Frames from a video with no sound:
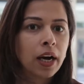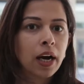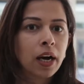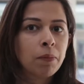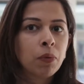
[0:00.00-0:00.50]

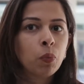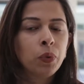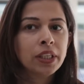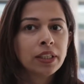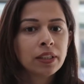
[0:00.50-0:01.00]
Um,
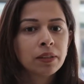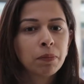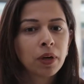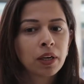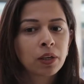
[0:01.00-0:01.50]
we did a,
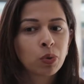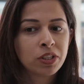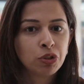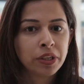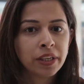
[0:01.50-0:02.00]
a
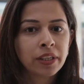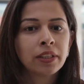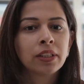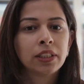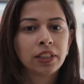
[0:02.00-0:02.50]

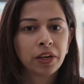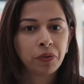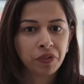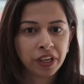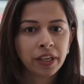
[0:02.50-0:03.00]
questionnaire
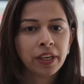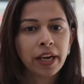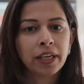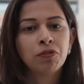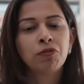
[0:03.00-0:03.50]
survey
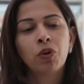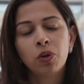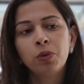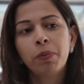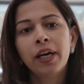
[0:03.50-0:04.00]
and
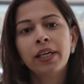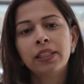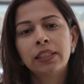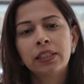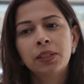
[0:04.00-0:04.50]
followed
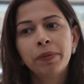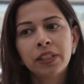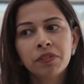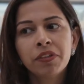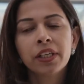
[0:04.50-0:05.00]
by
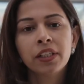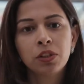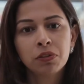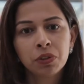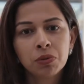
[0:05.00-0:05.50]
specific
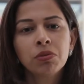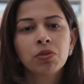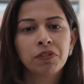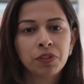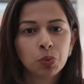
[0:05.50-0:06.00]

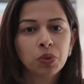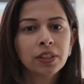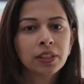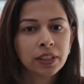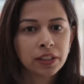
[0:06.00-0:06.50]
interviews of
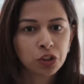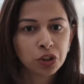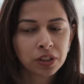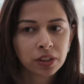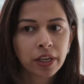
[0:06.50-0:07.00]
students and
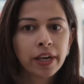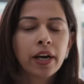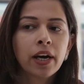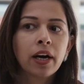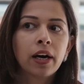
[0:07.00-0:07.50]
teachers
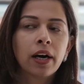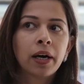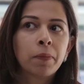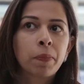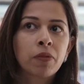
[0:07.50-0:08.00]

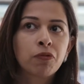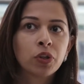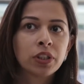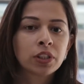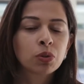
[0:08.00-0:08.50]
um,
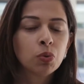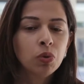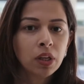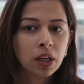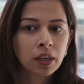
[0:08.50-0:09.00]
for the
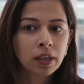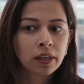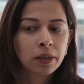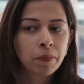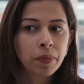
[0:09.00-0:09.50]
school,
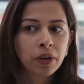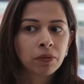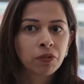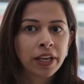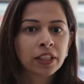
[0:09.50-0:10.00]
um,
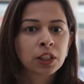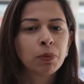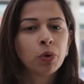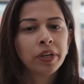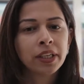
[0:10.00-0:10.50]
uh, while
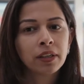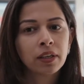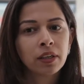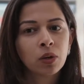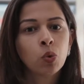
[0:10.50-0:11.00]
exploring
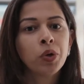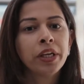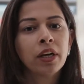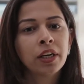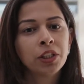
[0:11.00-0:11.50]
uh,
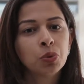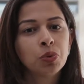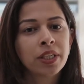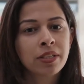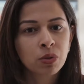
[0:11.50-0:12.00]
OER
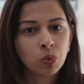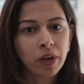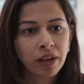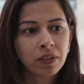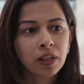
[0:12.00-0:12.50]
use at school
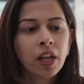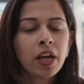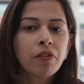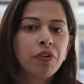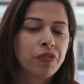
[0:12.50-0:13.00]
level,
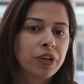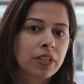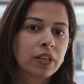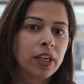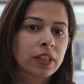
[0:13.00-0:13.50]
we
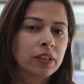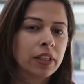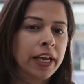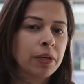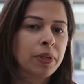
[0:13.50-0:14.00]
first conducted
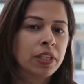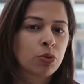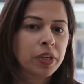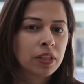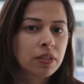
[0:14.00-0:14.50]
an
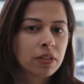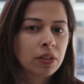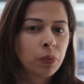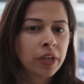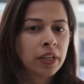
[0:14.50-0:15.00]
administrator
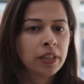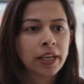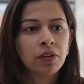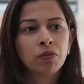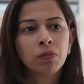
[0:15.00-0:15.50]
survey,
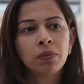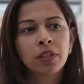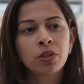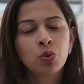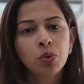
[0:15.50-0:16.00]
then
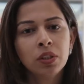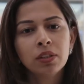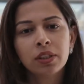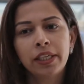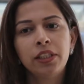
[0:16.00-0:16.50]
the
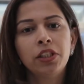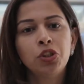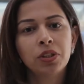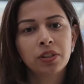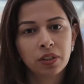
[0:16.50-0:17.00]
students and teachers